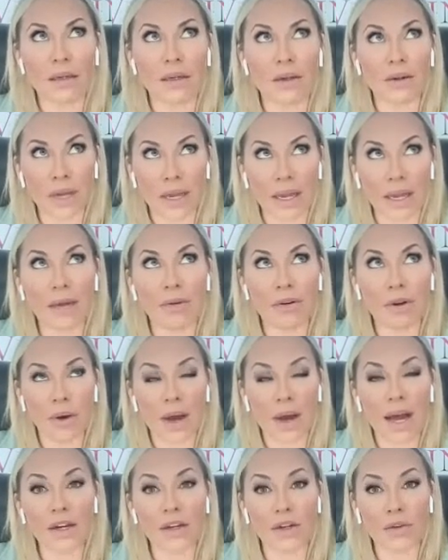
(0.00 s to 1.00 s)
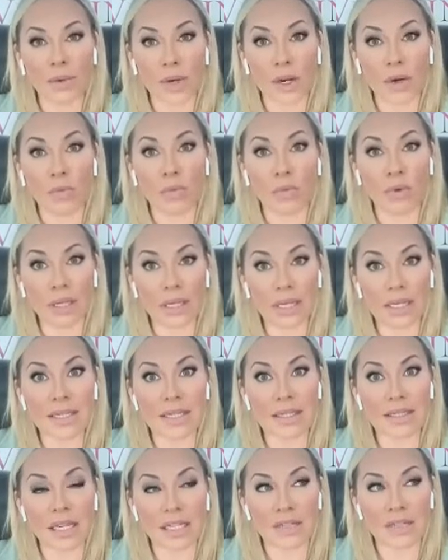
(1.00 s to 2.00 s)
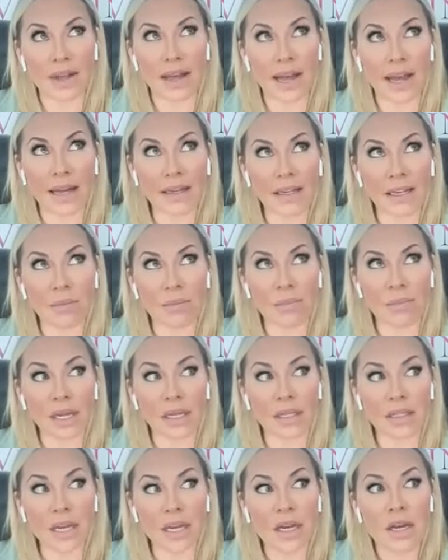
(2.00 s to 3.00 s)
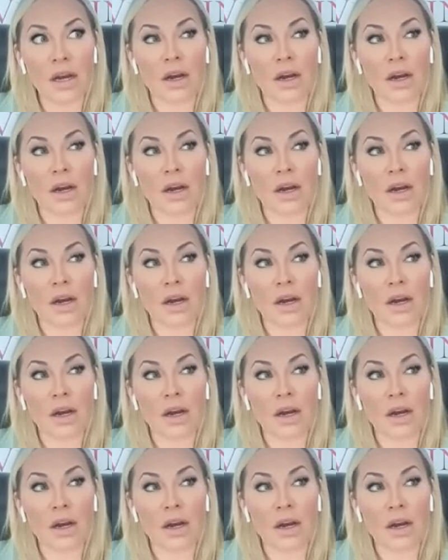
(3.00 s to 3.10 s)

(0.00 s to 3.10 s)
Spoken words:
Okay, I know how to create really successful ad campaigns.